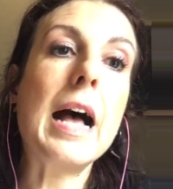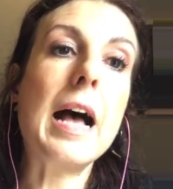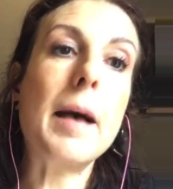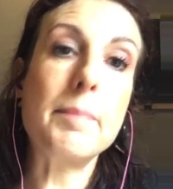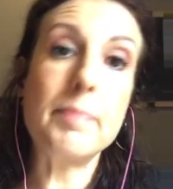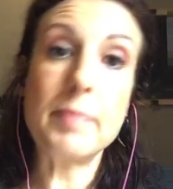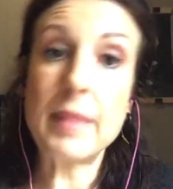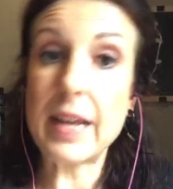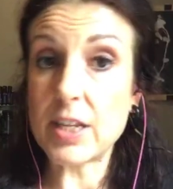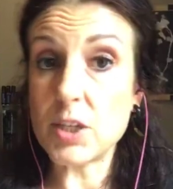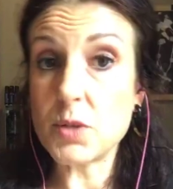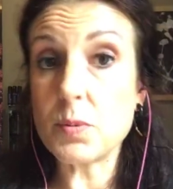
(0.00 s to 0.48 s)

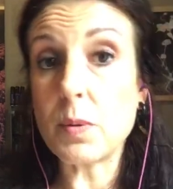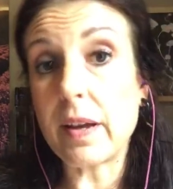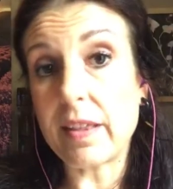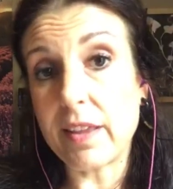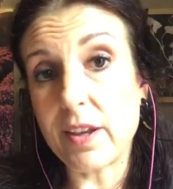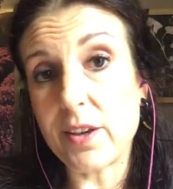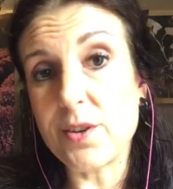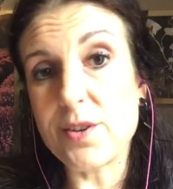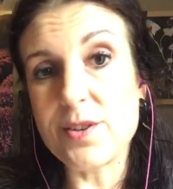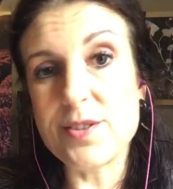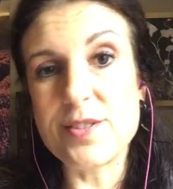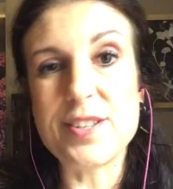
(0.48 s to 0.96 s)
That's why they
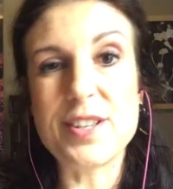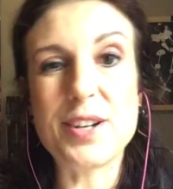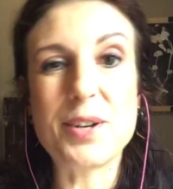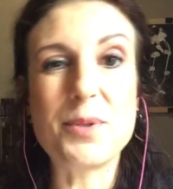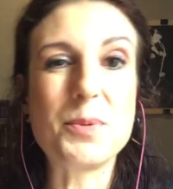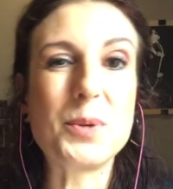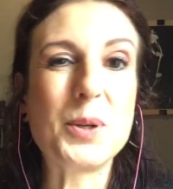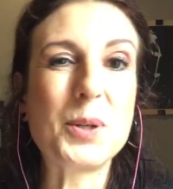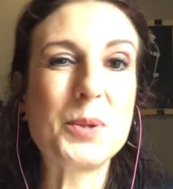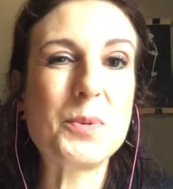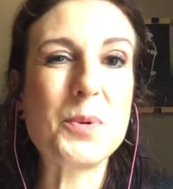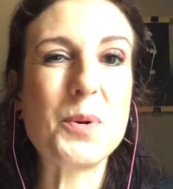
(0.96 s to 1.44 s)
used it in
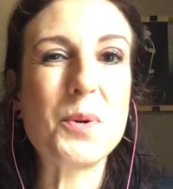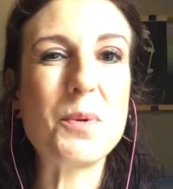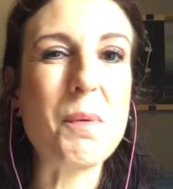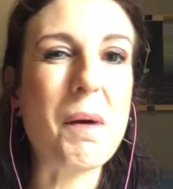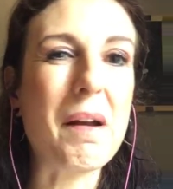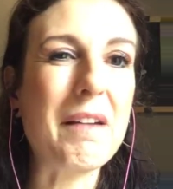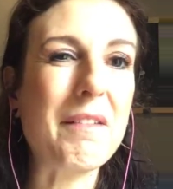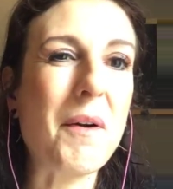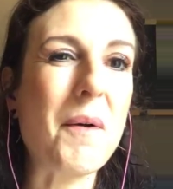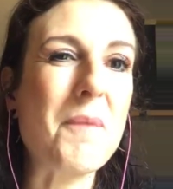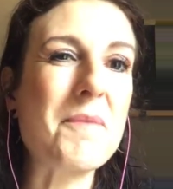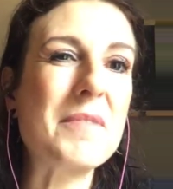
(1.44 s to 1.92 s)
World War
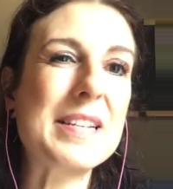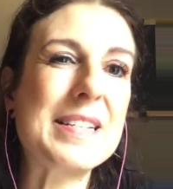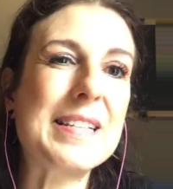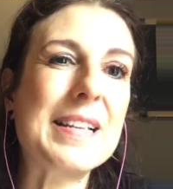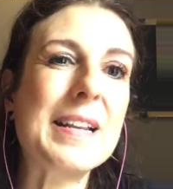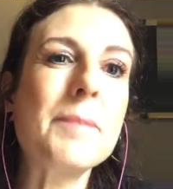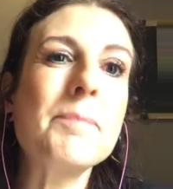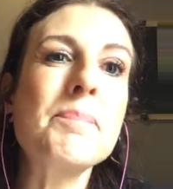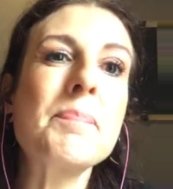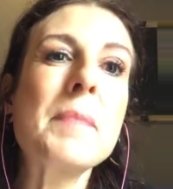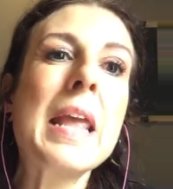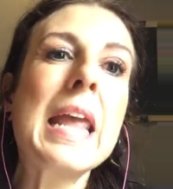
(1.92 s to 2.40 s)
I, obviously.